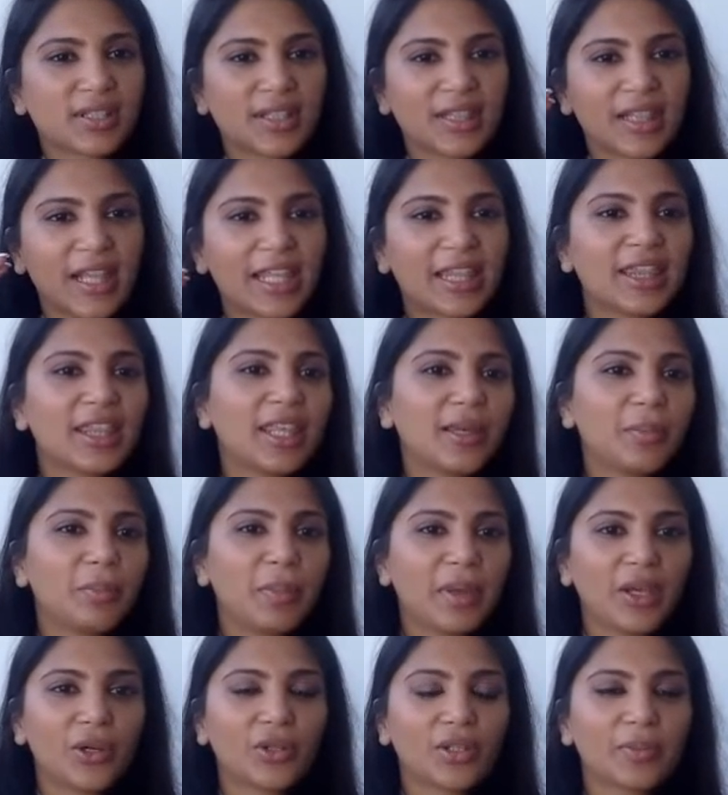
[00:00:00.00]
Let them
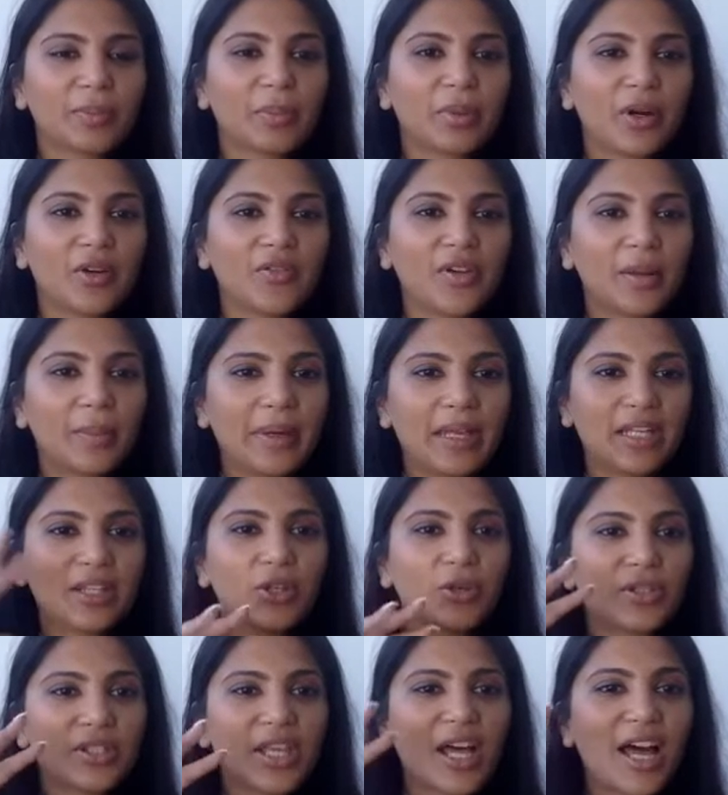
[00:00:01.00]
be on the profile, but
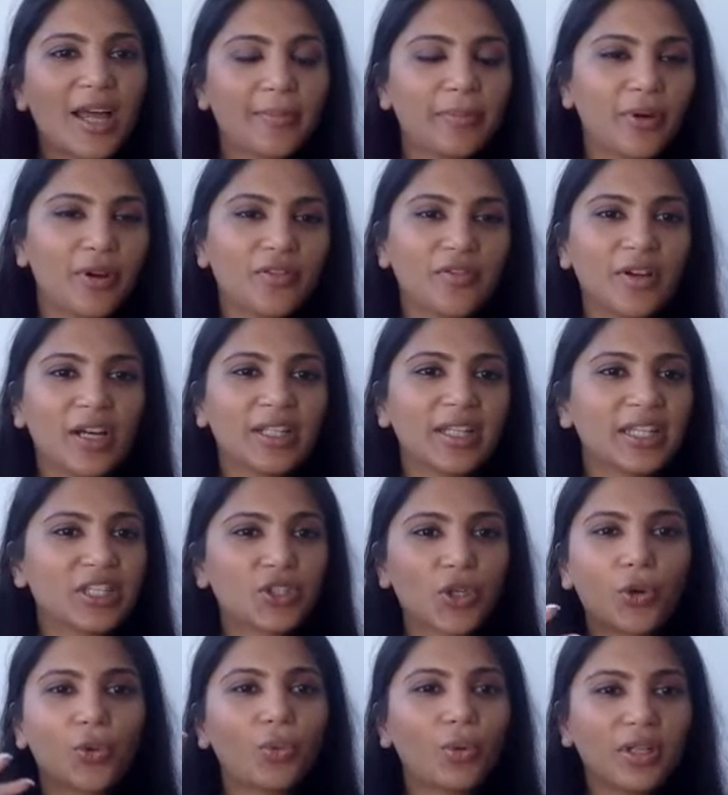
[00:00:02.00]
those high profile that
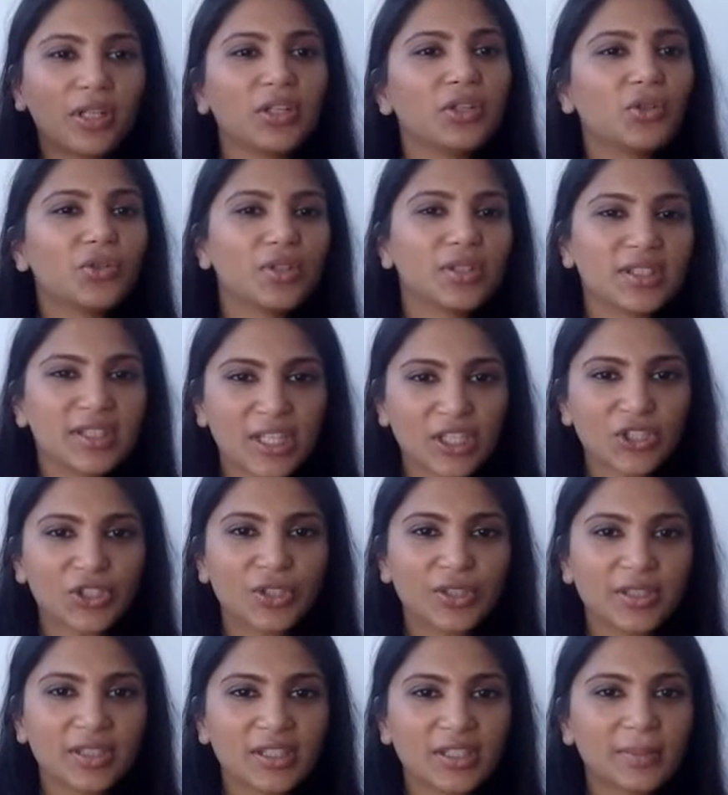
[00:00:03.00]
don't want to do the session,
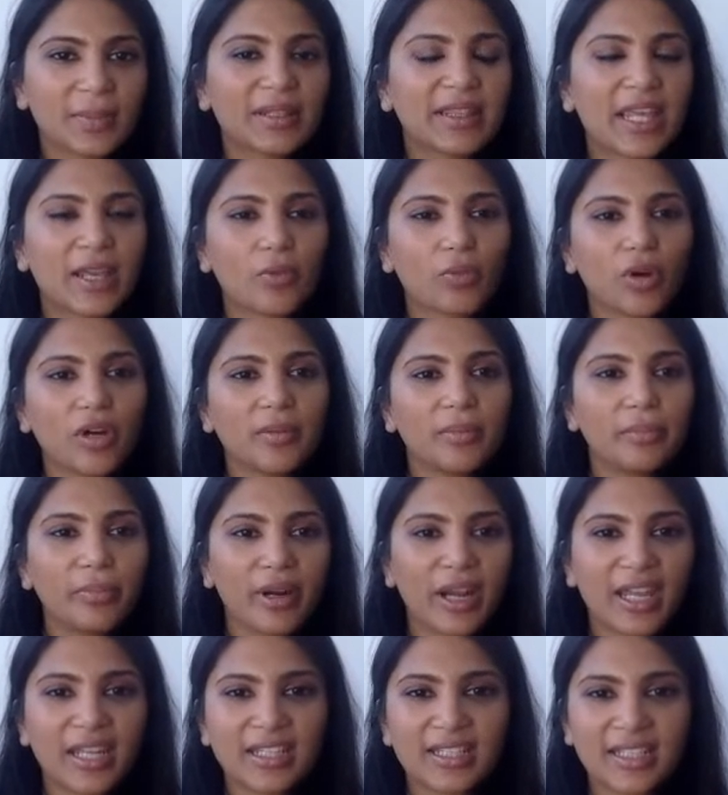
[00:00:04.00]
but they want
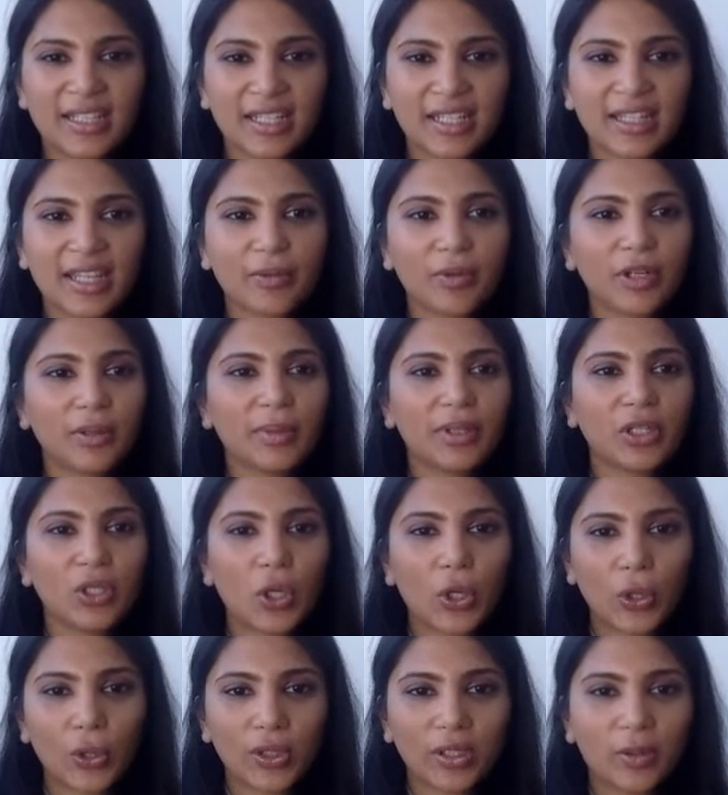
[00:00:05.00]
branding, they want to be
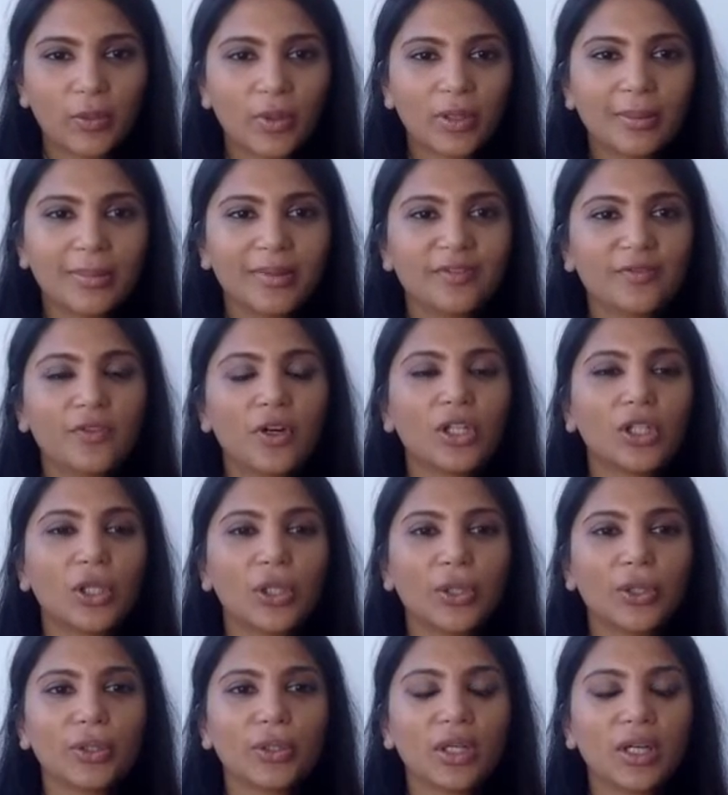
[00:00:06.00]
known, they want to be
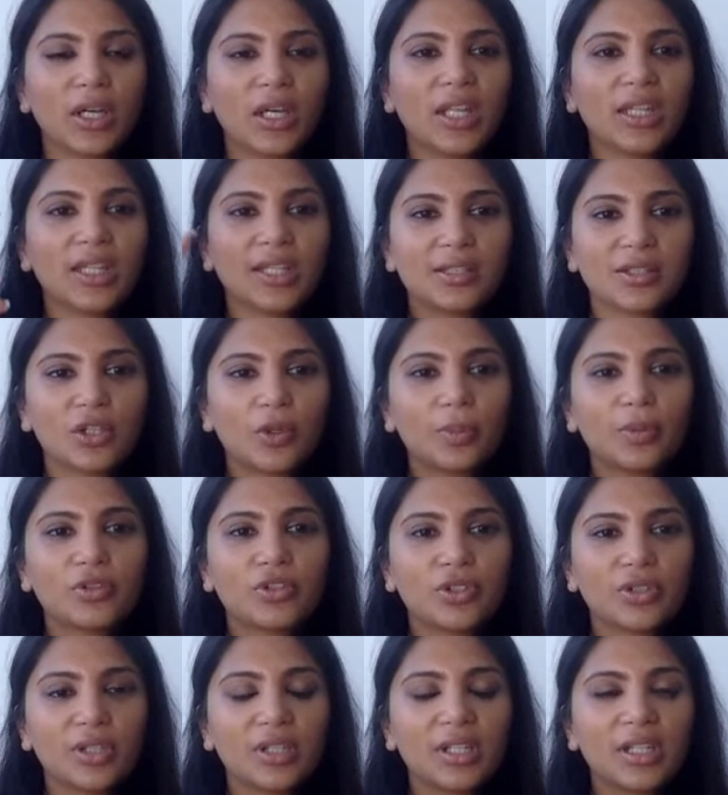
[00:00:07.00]
followed. There's an
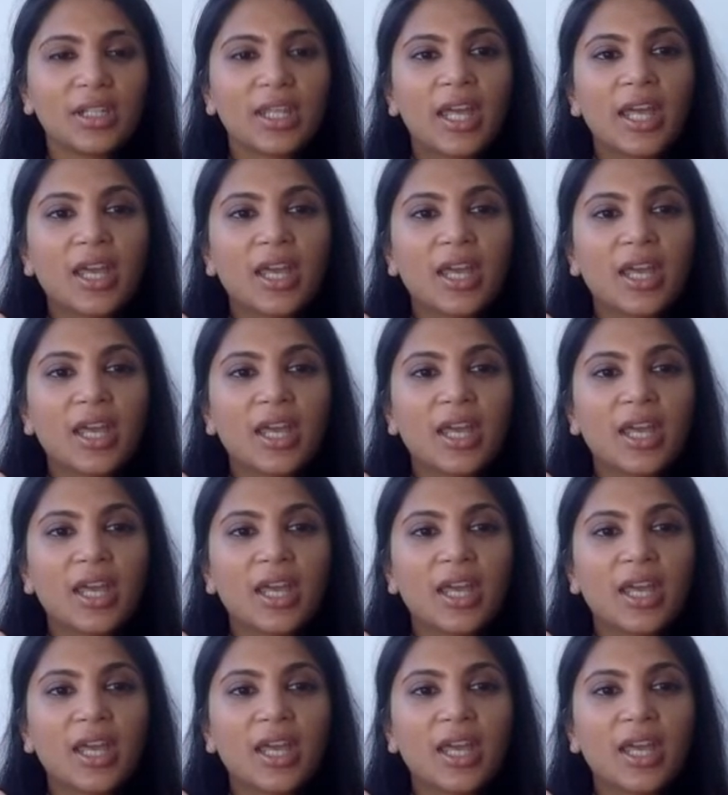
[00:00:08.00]
opportunity.